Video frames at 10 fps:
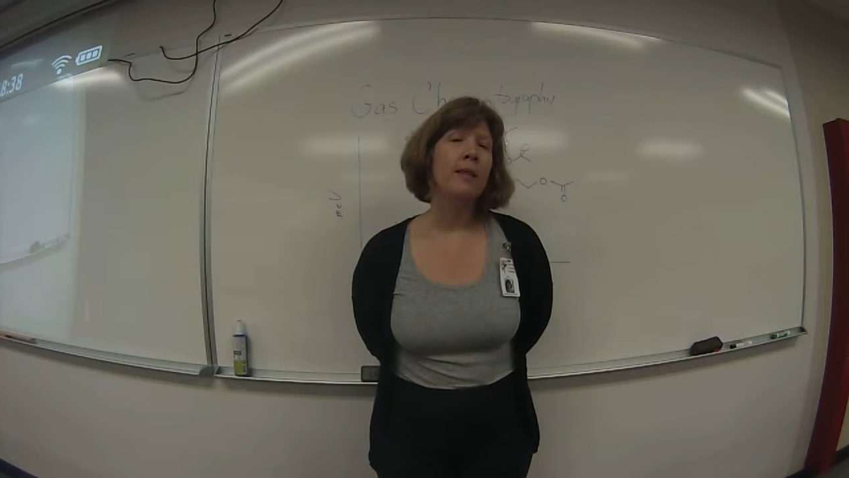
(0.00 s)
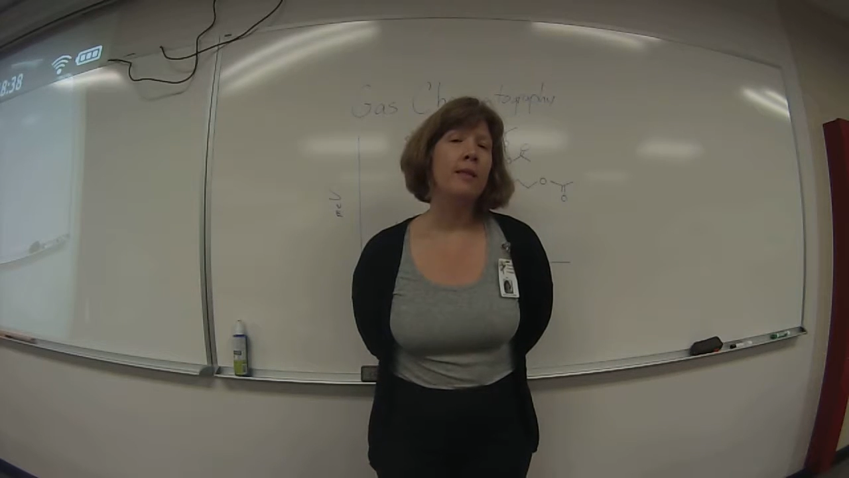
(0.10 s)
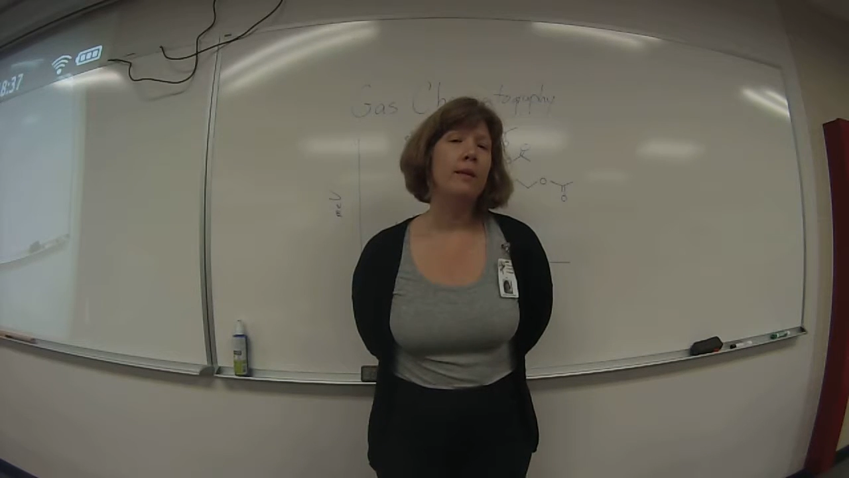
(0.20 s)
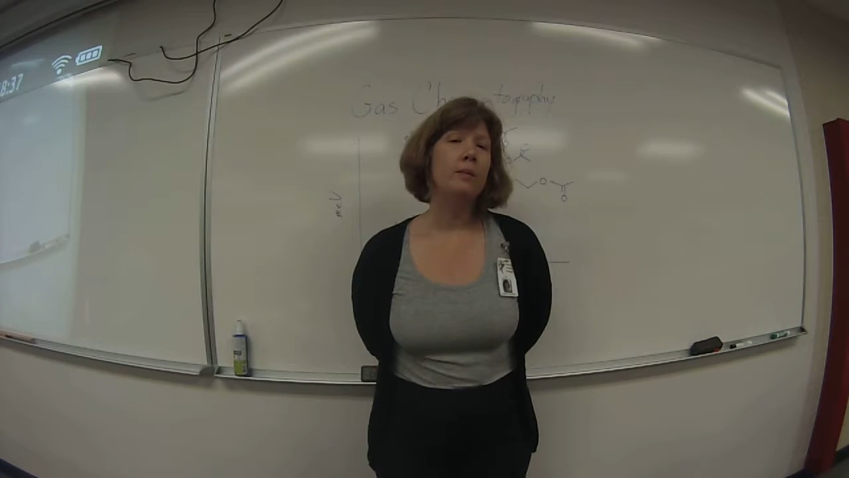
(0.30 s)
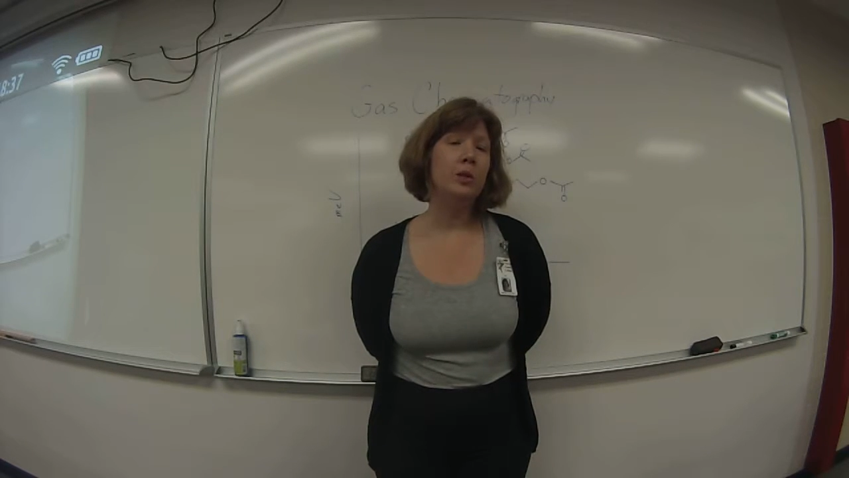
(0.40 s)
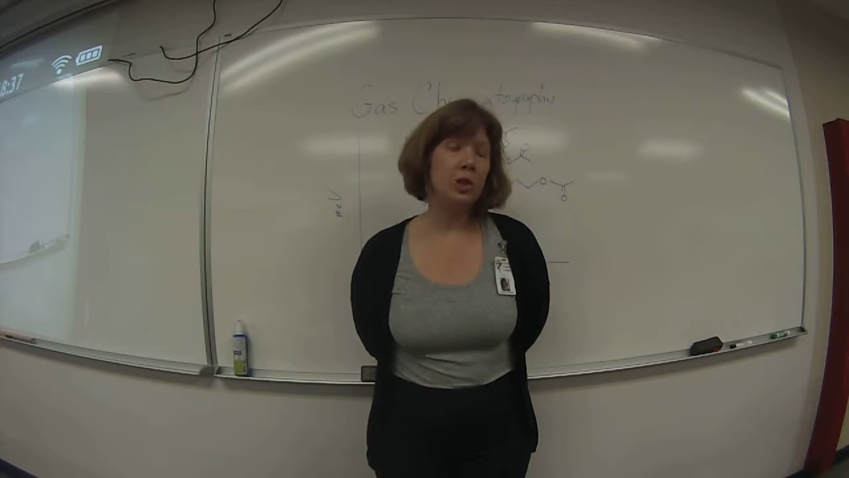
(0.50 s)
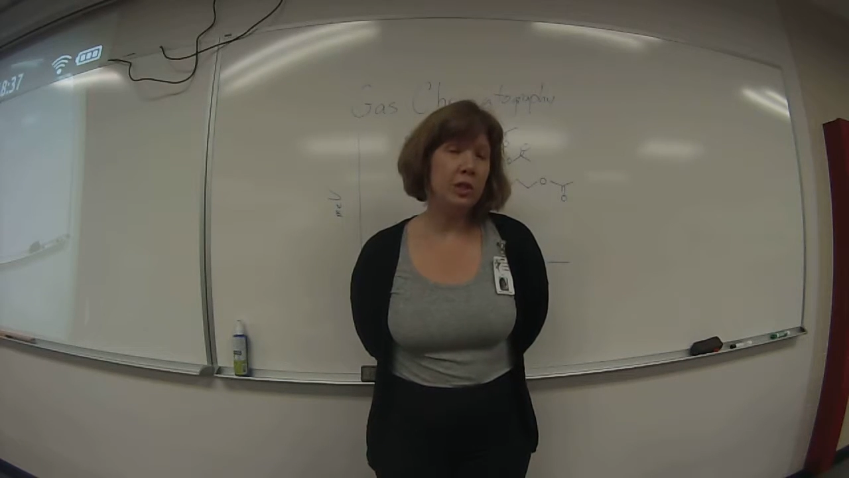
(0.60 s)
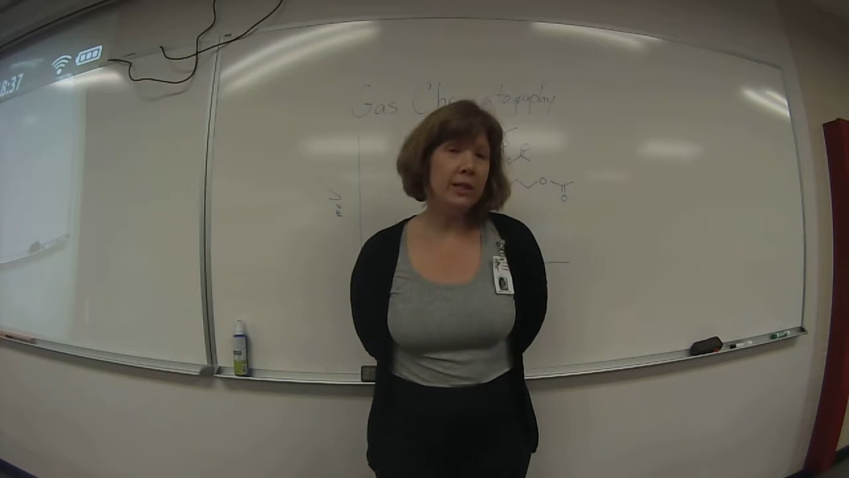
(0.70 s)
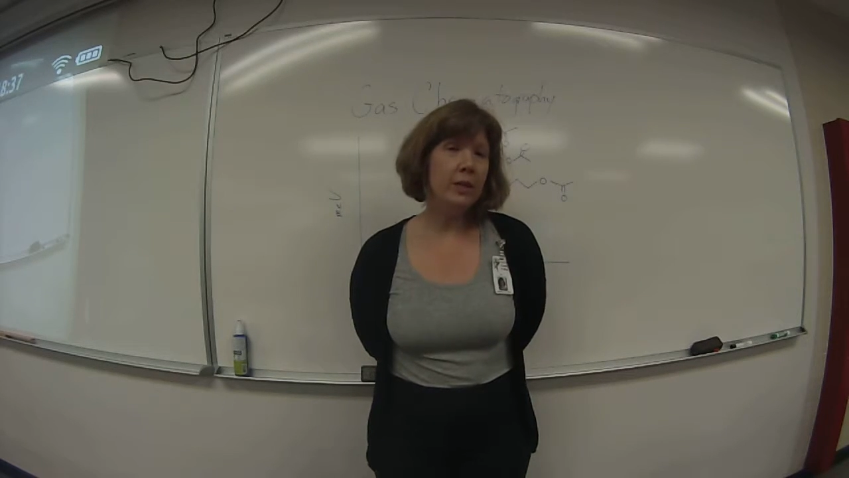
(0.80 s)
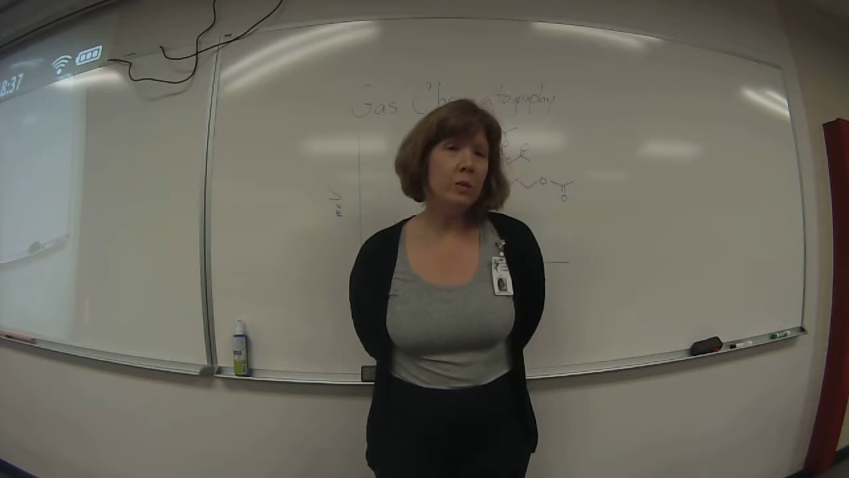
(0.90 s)
The
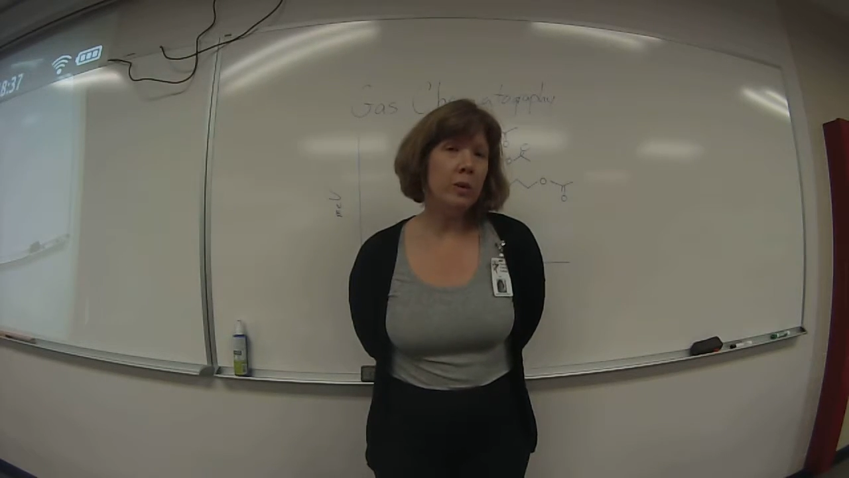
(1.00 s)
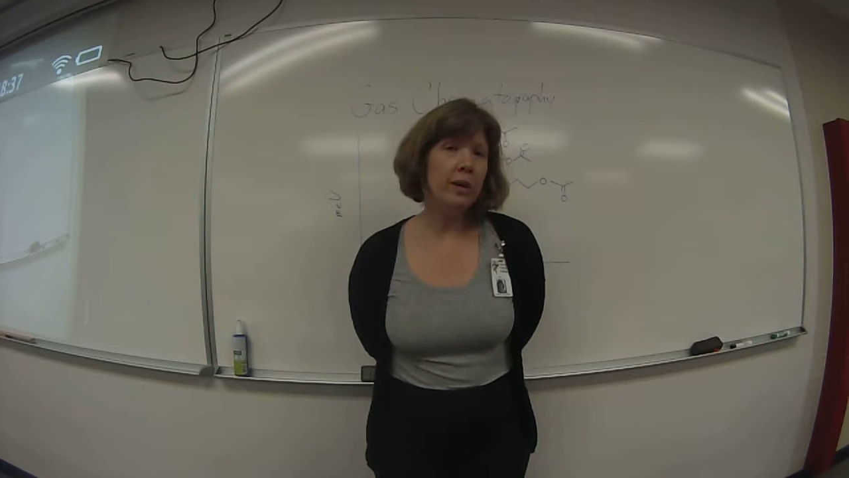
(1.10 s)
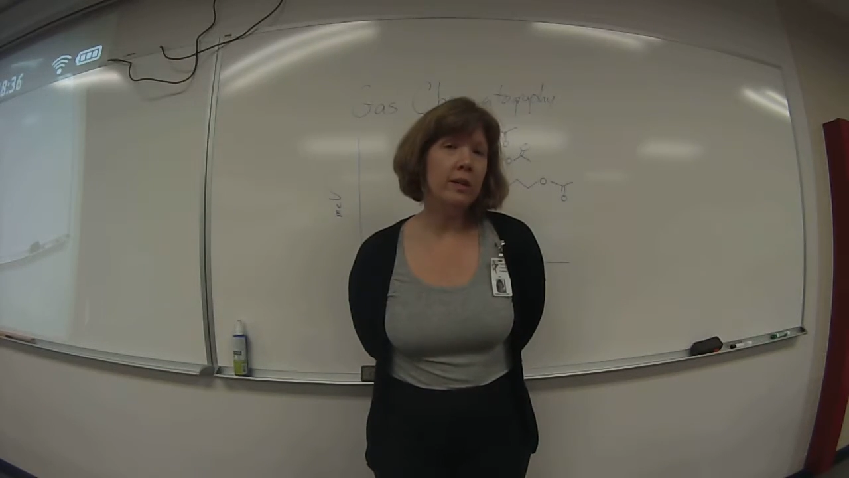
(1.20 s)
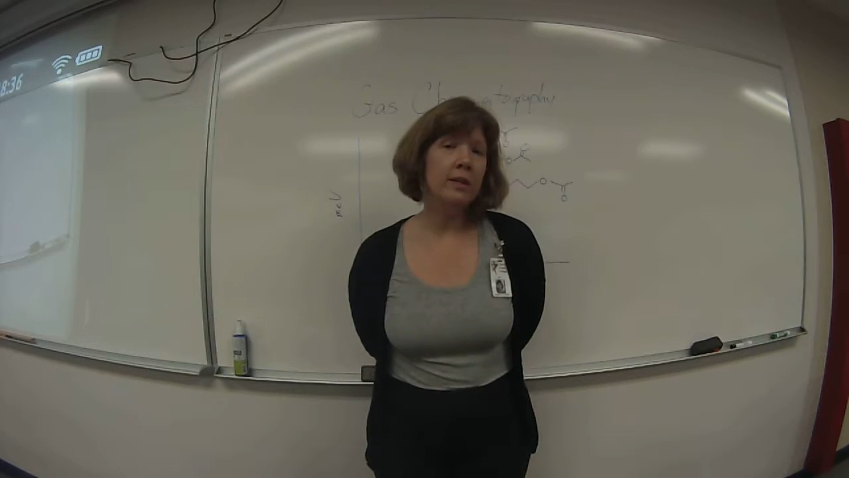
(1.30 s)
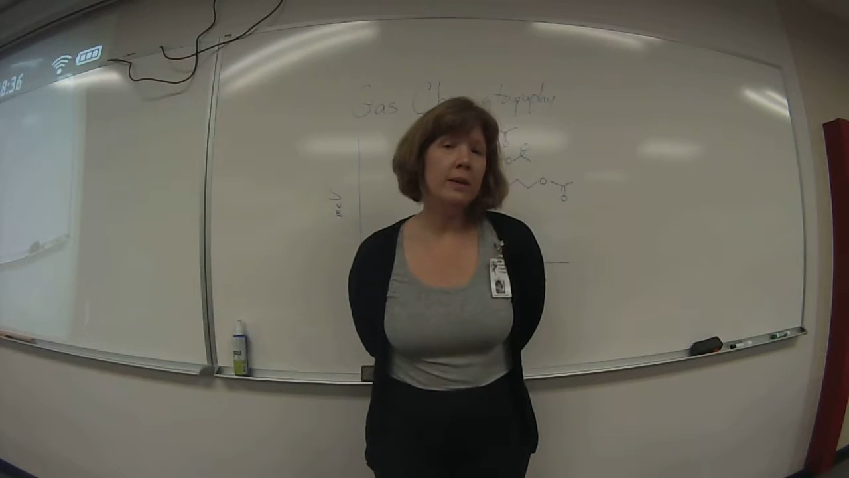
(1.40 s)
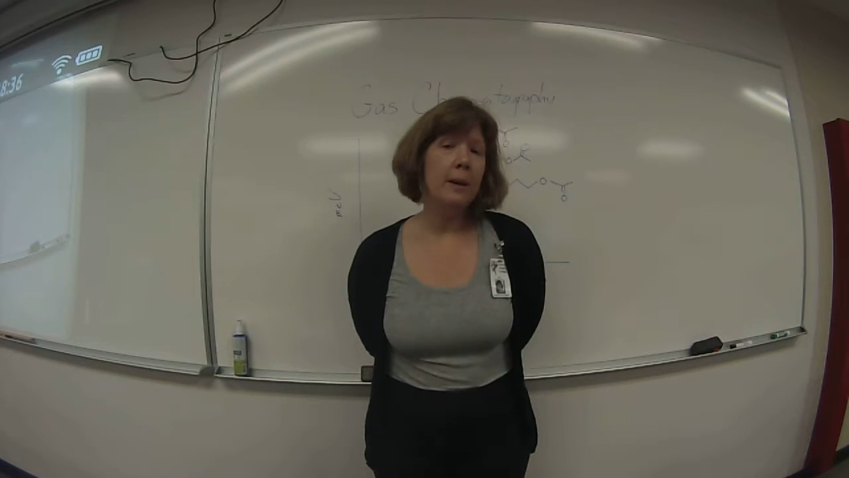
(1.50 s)
machine works